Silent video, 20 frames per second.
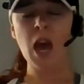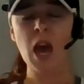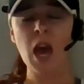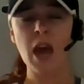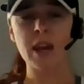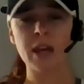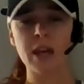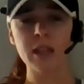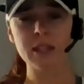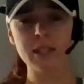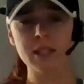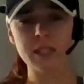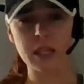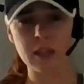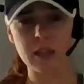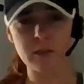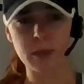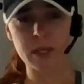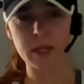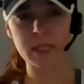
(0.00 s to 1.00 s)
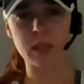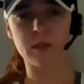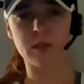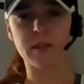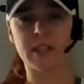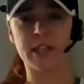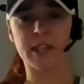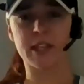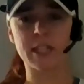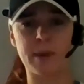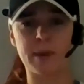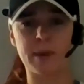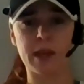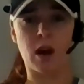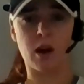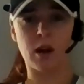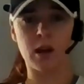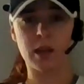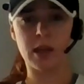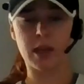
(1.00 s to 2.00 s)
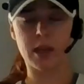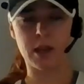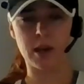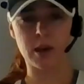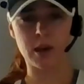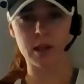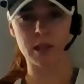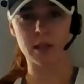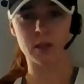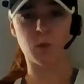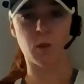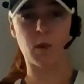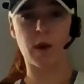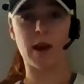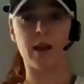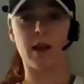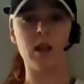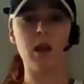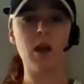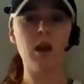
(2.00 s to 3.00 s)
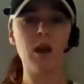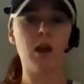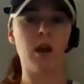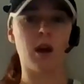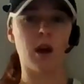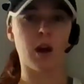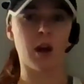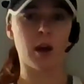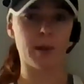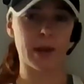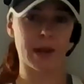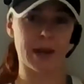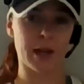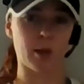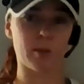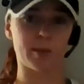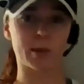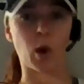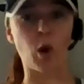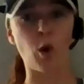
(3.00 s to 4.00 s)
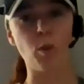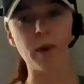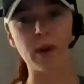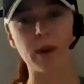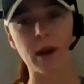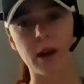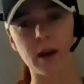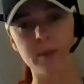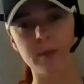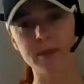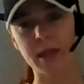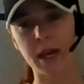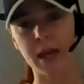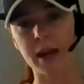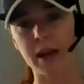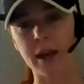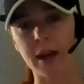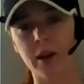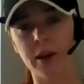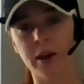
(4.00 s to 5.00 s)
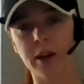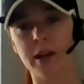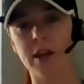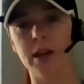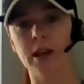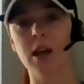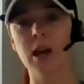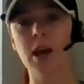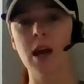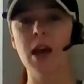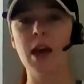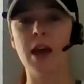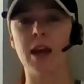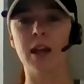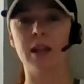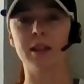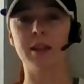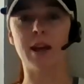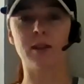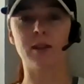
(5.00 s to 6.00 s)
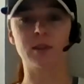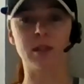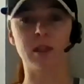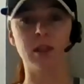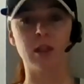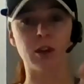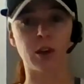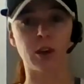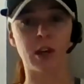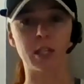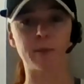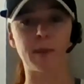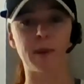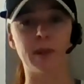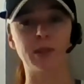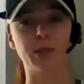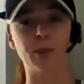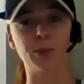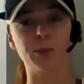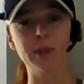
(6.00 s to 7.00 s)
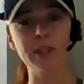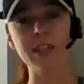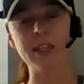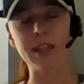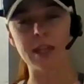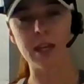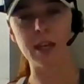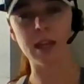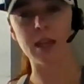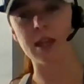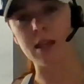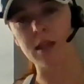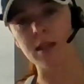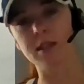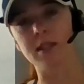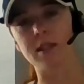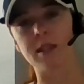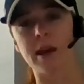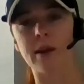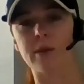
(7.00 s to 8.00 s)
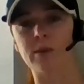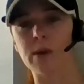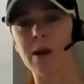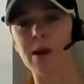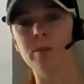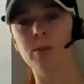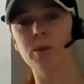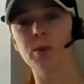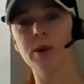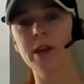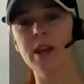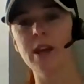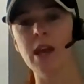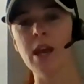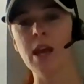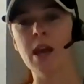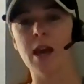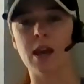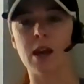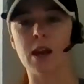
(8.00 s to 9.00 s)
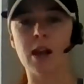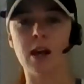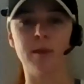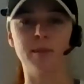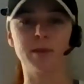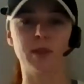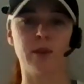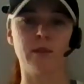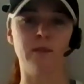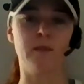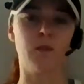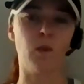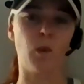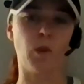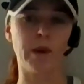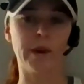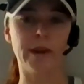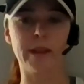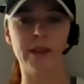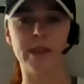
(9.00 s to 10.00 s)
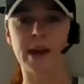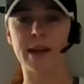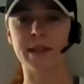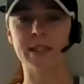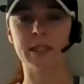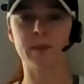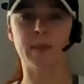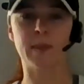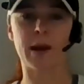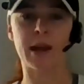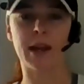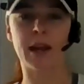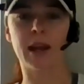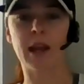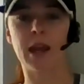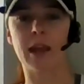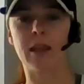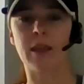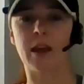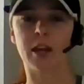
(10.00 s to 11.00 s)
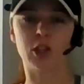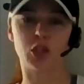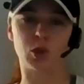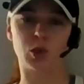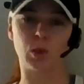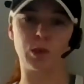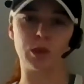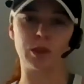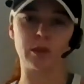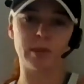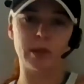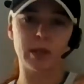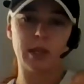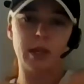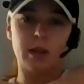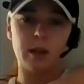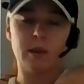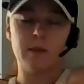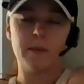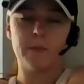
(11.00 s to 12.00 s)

And I like to give myself a nice big hug here as well. It helps open up that area and allows the lacrosse ball to really get into that rhomboid, and it helps avoid that spine and that shoulder blade.